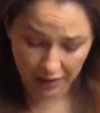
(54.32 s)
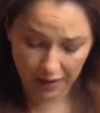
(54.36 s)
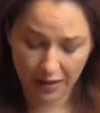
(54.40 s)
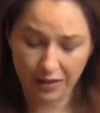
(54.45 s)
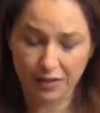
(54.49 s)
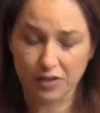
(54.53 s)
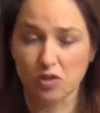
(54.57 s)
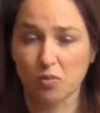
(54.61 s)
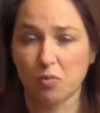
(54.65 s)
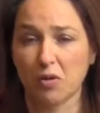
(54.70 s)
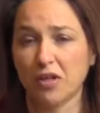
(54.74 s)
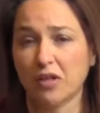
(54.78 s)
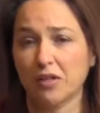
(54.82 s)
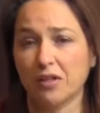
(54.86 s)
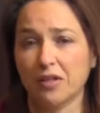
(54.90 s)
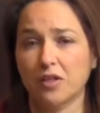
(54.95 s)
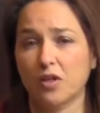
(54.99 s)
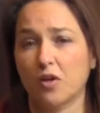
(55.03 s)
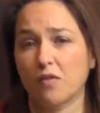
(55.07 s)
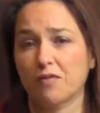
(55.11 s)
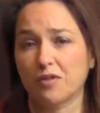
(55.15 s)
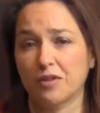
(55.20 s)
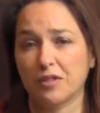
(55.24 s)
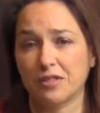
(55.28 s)
and sprinkle
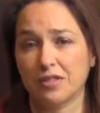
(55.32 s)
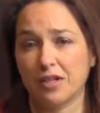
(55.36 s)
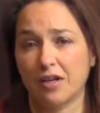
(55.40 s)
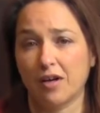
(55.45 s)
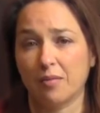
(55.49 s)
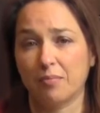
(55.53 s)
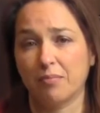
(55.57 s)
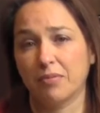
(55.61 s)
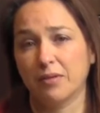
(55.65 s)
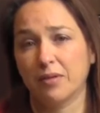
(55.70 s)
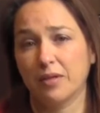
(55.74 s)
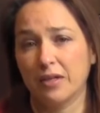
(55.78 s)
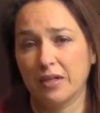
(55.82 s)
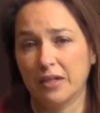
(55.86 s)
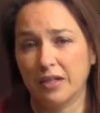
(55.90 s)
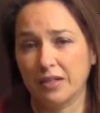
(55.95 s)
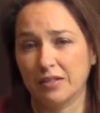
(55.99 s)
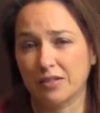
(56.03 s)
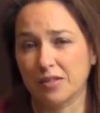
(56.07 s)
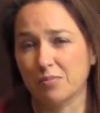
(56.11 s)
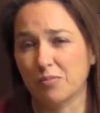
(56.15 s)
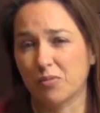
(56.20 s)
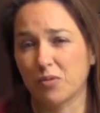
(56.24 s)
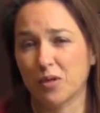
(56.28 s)
it over the top.
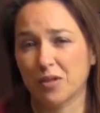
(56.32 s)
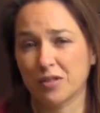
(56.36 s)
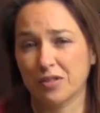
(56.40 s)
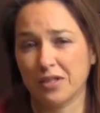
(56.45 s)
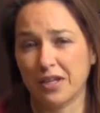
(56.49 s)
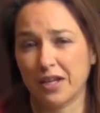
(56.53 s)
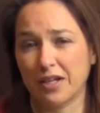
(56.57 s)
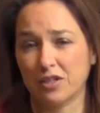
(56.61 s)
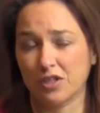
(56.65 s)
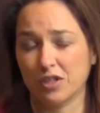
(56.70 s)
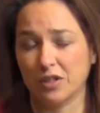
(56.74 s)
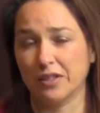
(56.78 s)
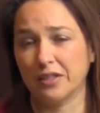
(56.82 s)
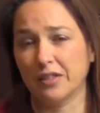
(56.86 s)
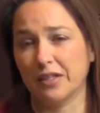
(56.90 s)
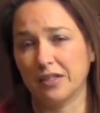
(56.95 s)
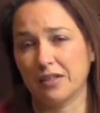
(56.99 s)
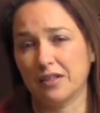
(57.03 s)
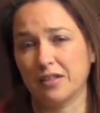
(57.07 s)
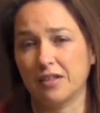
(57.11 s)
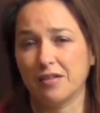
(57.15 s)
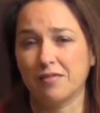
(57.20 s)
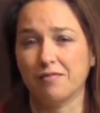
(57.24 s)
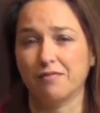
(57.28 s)
It's important to actually
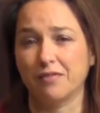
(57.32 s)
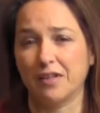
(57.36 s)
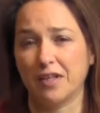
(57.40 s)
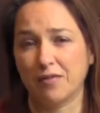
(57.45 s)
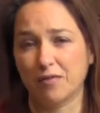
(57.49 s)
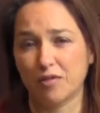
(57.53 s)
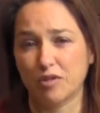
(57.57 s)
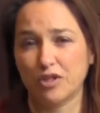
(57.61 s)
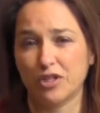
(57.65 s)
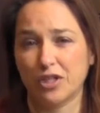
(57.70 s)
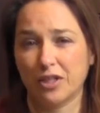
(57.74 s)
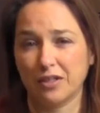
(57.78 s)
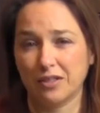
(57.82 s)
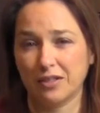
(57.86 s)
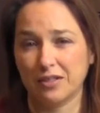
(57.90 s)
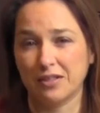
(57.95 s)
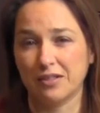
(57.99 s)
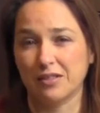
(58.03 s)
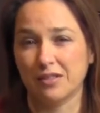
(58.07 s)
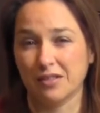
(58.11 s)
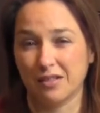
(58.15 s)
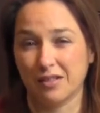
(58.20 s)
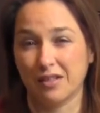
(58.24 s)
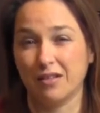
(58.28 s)
let the unflavored
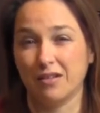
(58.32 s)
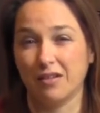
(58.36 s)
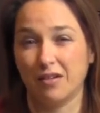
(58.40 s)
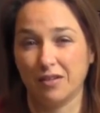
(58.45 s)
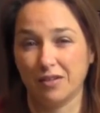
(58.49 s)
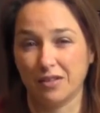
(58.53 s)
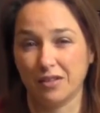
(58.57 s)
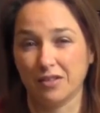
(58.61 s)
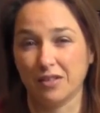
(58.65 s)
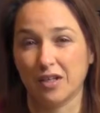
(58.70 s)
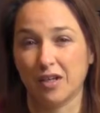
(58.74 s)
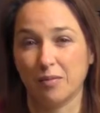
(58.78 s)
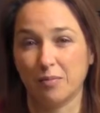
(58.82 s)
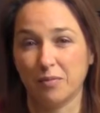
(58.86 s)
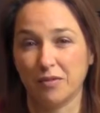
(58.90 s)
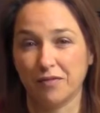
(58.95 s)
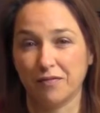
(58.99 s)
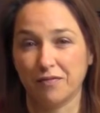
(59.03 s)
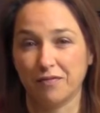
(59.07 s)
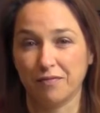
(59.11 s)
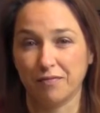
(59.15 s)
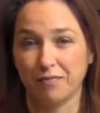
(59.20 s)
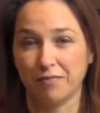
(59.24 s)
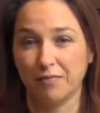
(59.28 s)
gelatin sit on the top
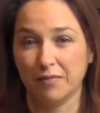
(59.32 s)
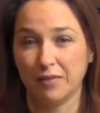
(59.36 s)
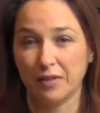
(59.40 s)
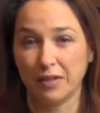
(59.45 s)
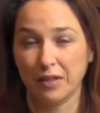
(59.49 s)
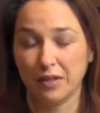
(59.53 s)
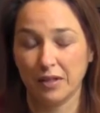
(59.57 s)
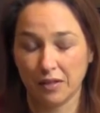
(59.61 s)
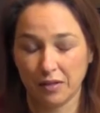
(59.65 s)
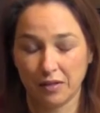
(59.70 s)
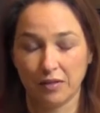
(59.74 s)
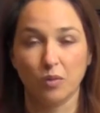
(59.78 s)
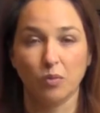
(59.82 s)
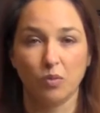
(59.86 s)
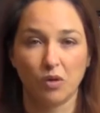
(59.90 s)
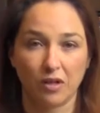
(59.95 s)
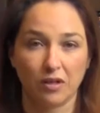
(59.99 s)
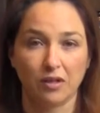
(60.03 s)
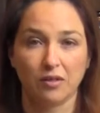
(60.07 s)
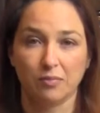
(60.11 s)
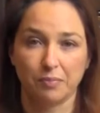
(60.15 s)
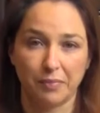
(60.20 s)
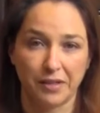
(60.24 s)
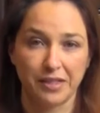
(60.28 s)
of the
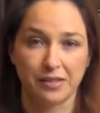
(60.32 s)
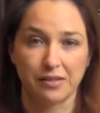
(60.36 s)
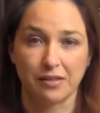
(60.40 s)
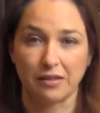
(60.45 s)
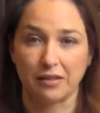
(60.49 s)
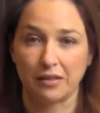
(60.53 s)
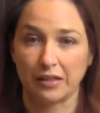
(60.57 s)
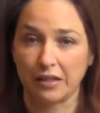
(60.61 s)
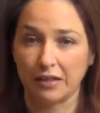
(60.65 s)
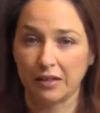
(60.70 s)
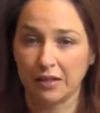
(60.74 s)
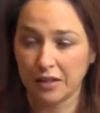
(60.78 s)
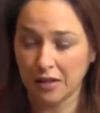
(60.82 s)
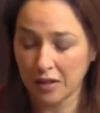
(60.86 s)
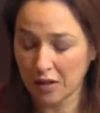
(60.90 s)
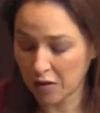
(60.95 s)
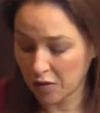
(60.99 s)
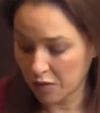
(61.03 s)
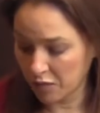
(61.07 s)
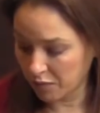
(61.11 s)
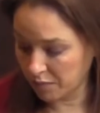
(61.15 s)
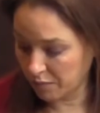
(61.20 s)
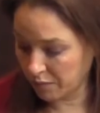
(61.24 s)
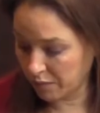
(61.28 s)
water, basically,
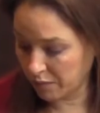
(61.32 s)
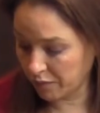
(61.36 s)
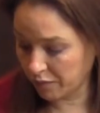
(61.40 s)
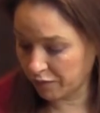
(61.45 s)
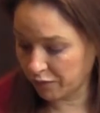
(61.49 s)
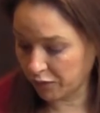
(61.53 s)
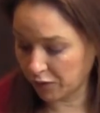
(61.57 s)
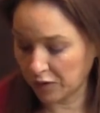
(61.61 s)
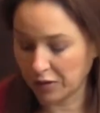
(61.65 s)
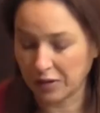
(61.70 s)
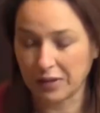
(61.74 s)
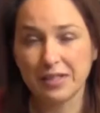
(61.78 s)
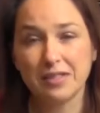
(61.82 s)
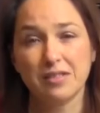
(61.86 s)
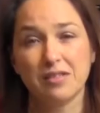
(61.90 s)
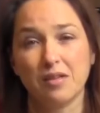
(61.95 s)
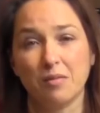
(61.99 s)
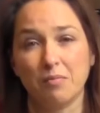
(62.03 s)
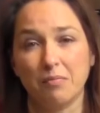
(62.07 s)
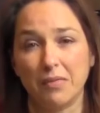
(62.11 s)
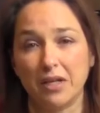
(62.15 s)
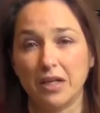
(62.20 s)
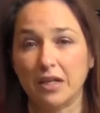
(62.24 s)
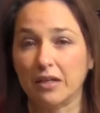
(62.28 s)
for at
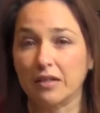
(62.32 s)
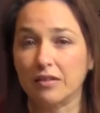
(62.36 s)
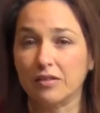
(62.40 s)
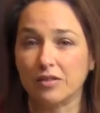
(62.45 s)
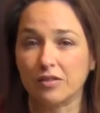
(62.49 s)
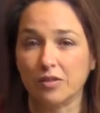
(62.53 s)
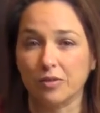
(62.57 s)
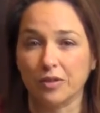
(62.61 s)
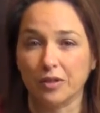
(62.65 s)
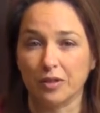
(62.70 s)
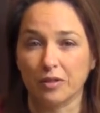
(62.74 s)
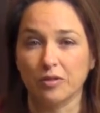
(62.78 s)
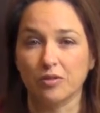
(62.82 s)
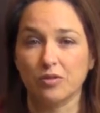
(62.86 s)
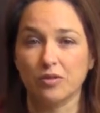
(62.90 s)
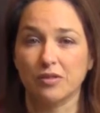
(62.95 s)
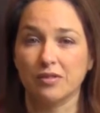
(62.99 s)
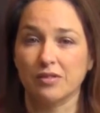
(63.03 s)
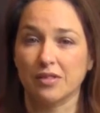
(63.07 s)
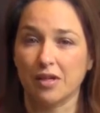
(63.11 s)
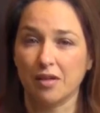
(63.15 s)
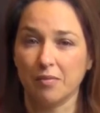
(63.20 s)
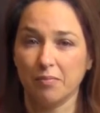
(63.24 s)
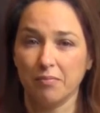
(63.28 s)
least a minute so it
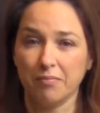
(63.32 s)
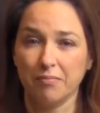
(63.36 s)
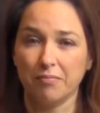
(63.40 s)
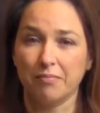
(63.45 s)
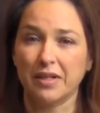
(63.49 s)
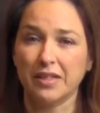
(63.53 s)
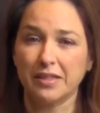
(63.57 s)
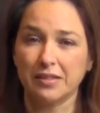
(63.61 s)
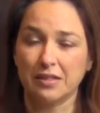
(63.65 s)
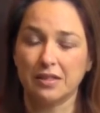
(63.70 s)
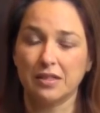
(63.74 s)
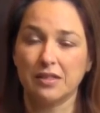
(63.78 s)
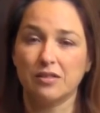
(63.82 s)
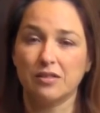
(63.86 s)
loosens up, makes it